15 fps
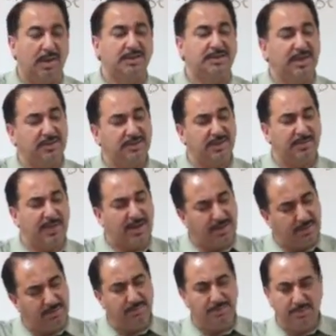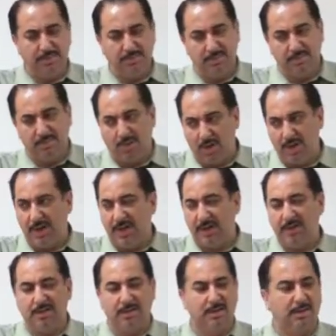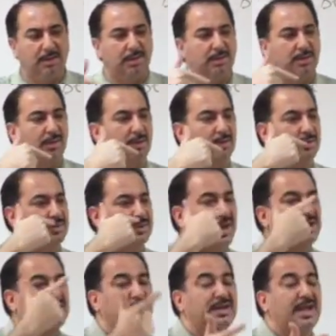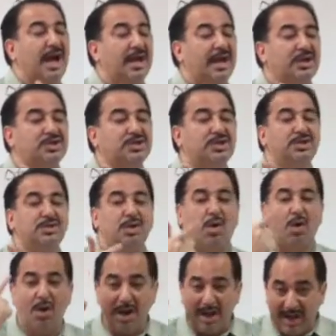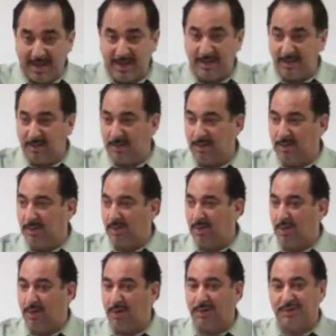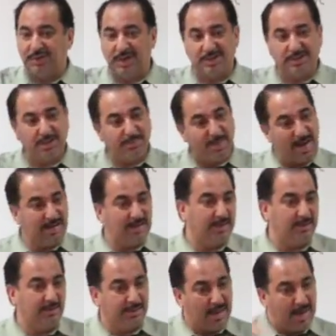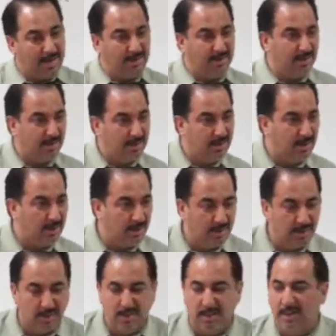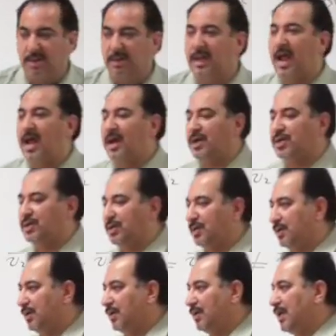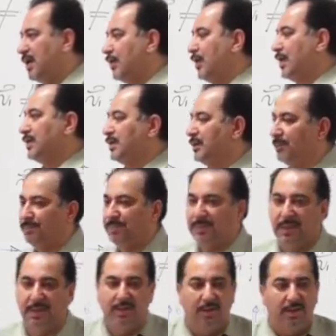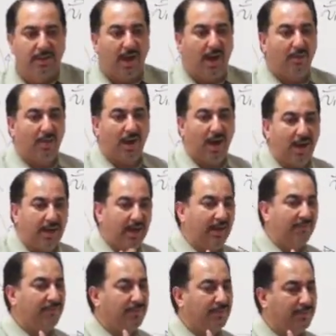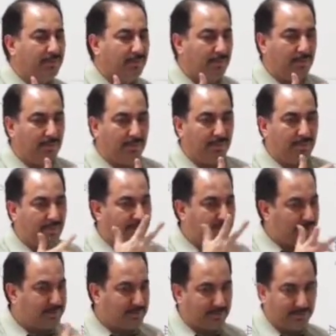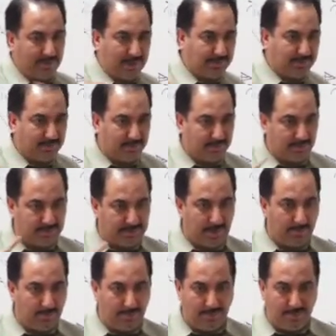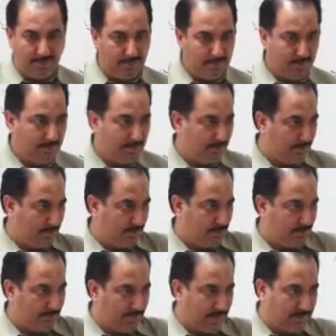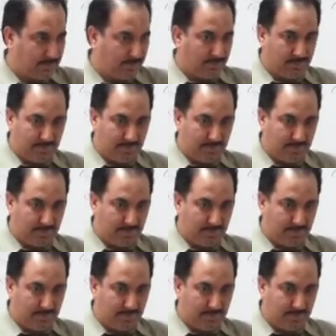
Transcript: change the magnitude only, change the direction only, or change the magnitude and direction. Three ways. Now, I gave you the first two, yes? Example? First,